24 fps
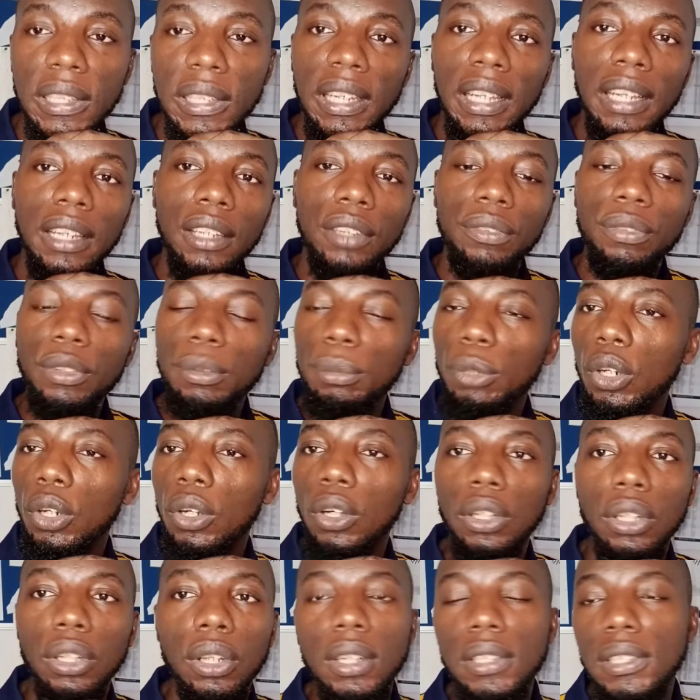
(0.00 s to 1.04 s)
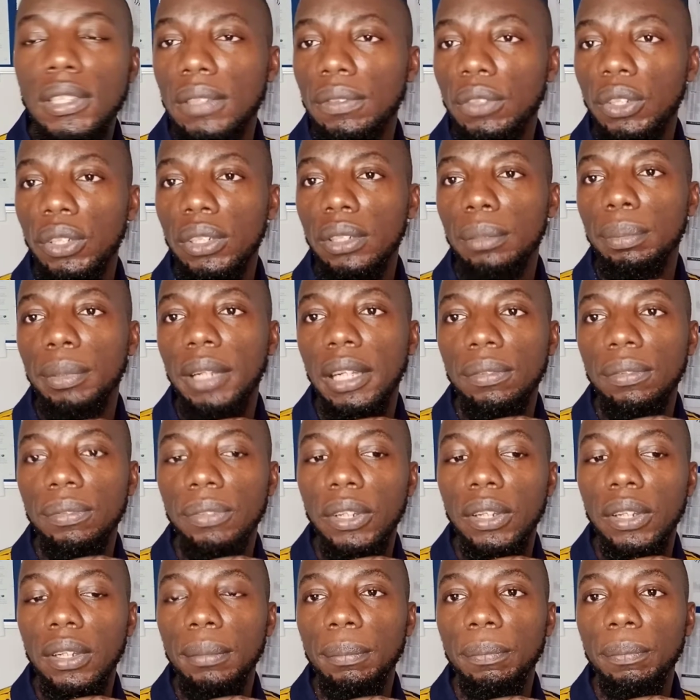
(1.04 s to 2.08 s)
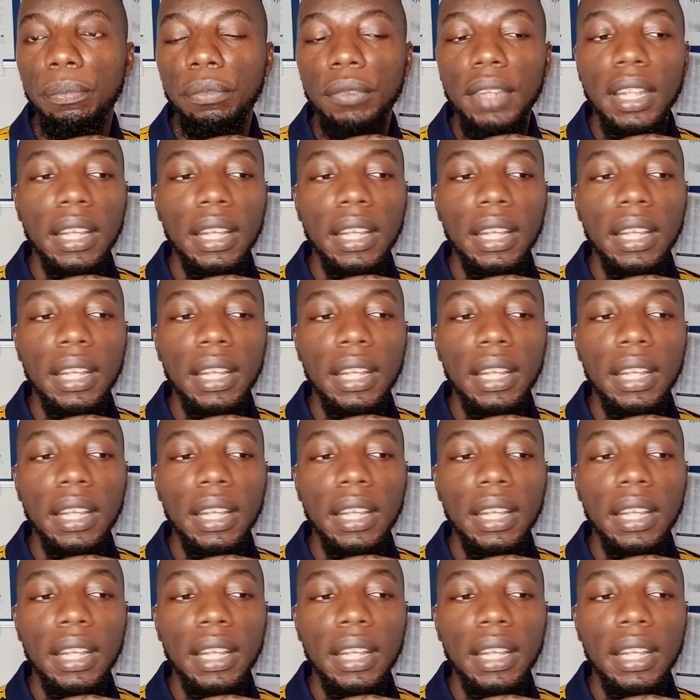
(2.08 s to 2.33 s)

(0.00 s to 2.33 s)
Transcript: from lots of other platforms.